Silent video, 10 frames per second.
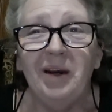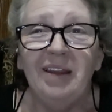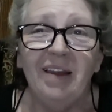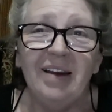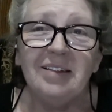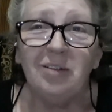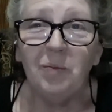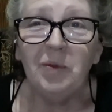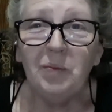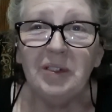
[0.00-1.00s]
might like
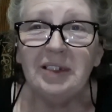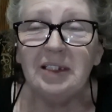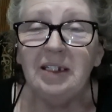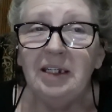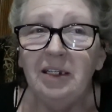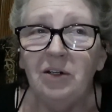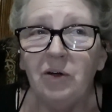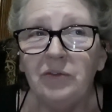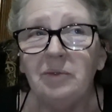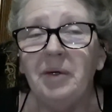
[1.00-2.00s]
something we see,
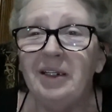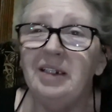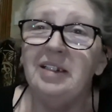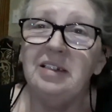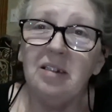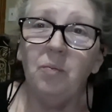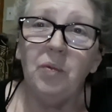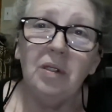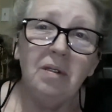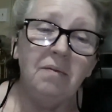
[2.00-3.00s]
or if somebody needs
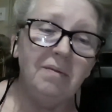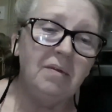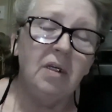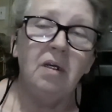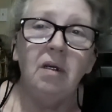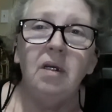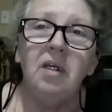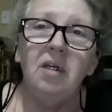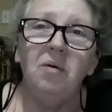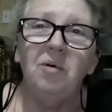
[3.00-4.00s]
something,
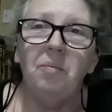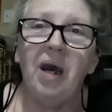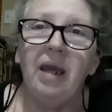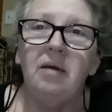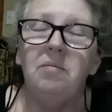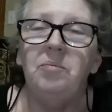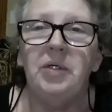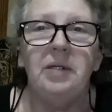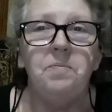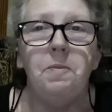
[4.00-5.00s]
yeah, we'll buy it.
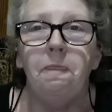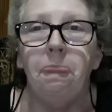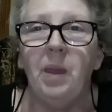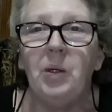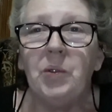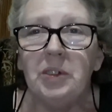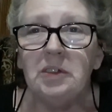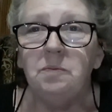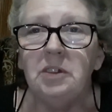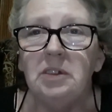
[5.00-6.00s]
But
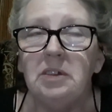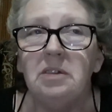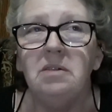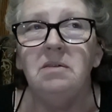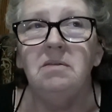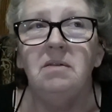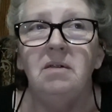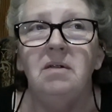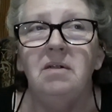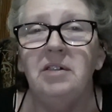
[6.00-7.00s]
Christmas
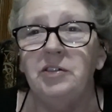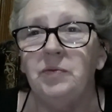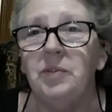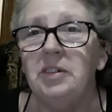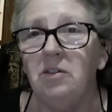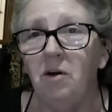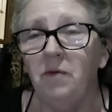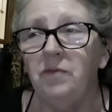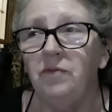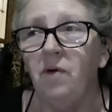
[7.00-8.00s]
is
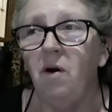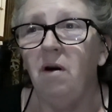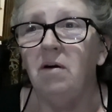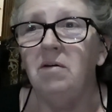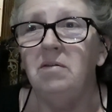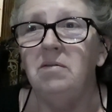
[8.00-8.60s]
reserved for